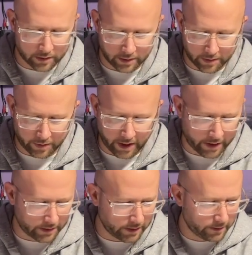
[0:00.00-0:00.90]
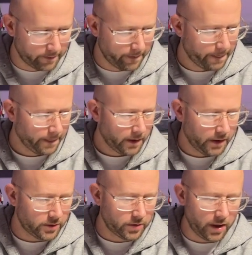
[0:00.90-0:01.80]
on this plastic.
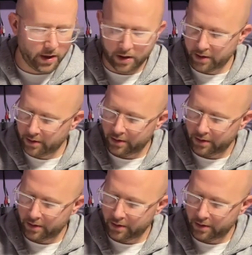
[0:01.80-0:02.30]
Let's try,